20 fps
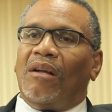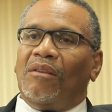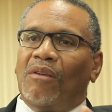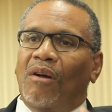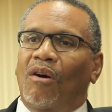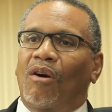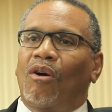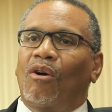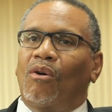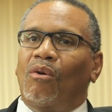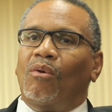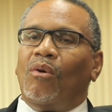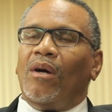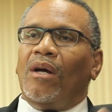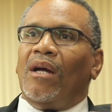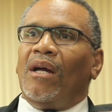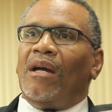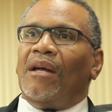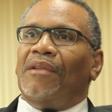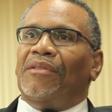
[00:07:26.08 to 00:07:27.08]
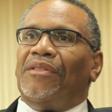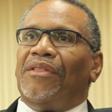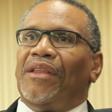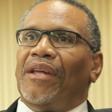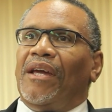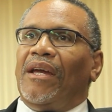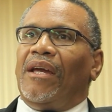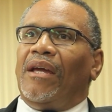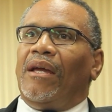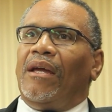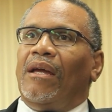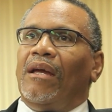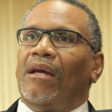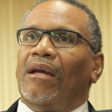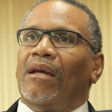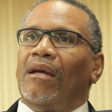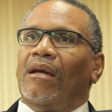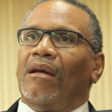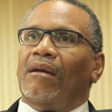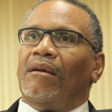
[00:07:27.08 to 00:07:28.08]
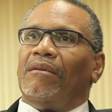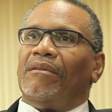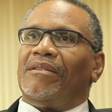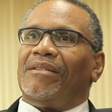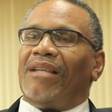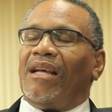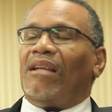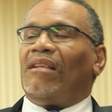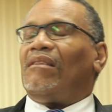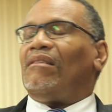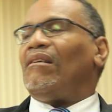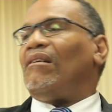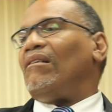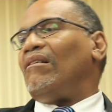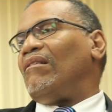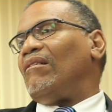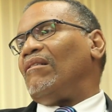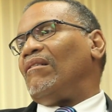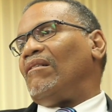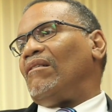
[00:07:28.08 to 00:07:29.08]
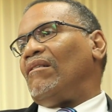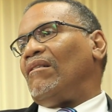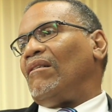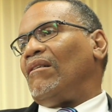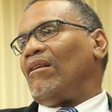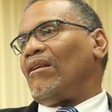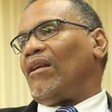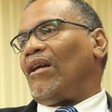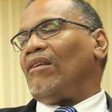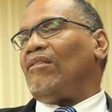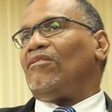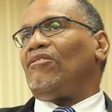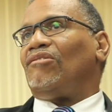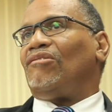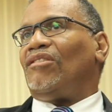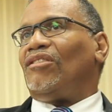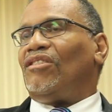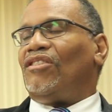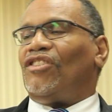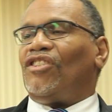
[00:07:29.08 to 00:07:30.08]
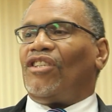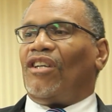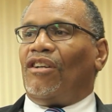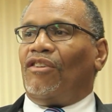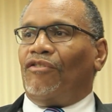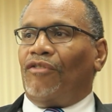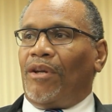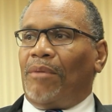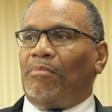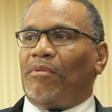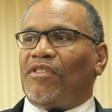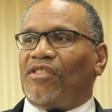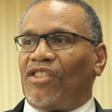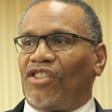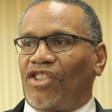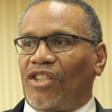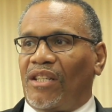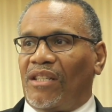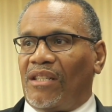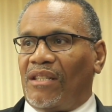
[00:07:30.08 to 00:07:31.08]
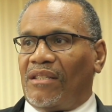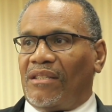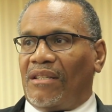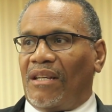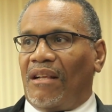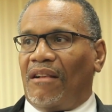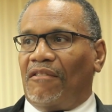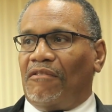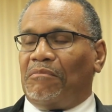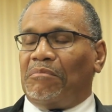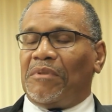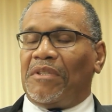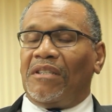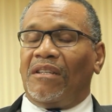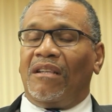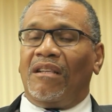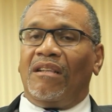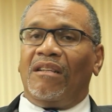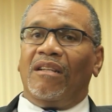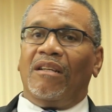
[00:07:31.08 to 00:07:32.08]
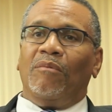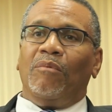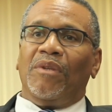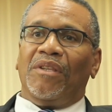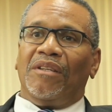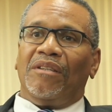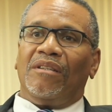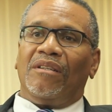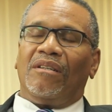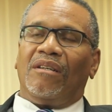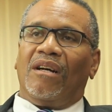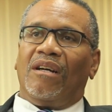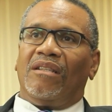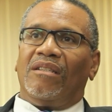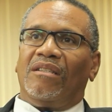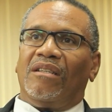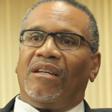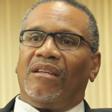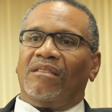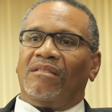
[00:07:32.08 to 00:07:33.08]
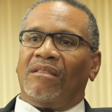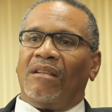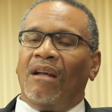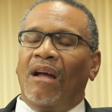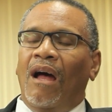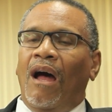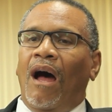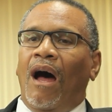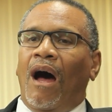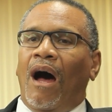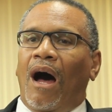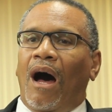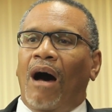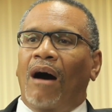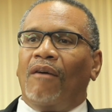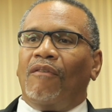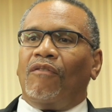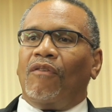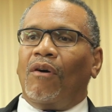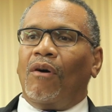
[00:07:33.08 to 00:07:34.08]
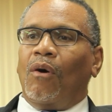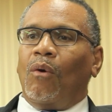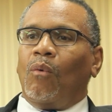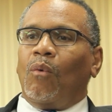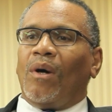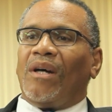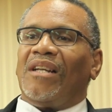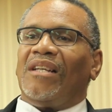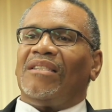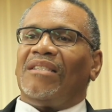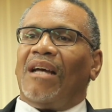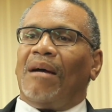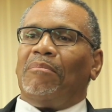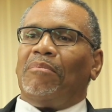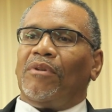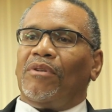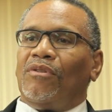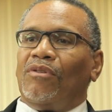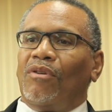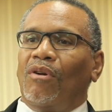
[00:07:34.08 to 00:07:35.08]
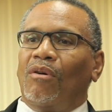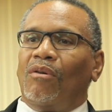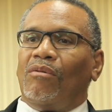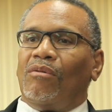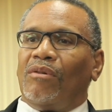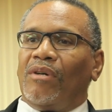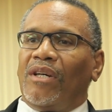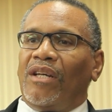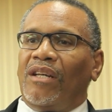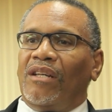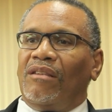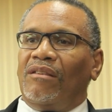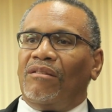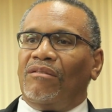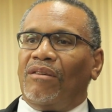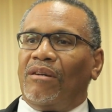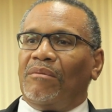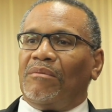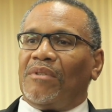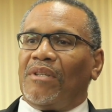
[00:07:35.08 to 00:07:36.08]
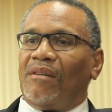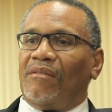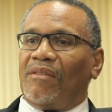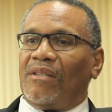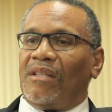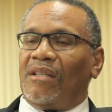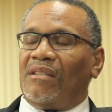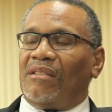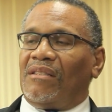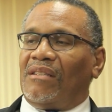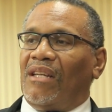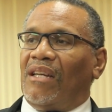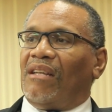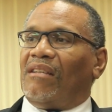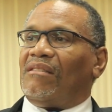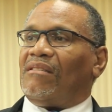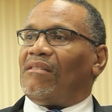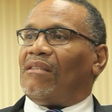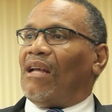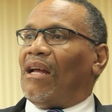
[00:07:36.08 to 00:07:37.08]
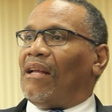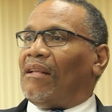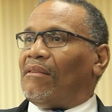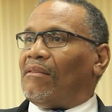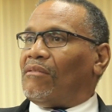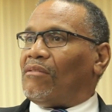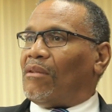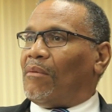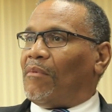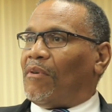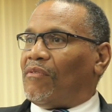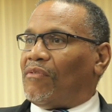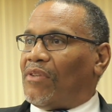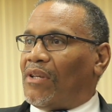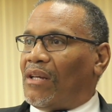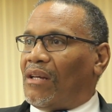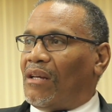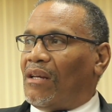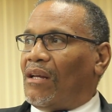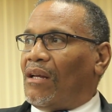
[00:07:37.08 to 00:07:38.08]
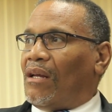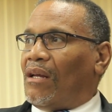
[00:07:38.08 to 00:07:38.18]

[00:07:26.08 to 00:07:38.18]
how the sector can strategically reposition itself, particularly within the context of what has happened now in terms of in the States and some of the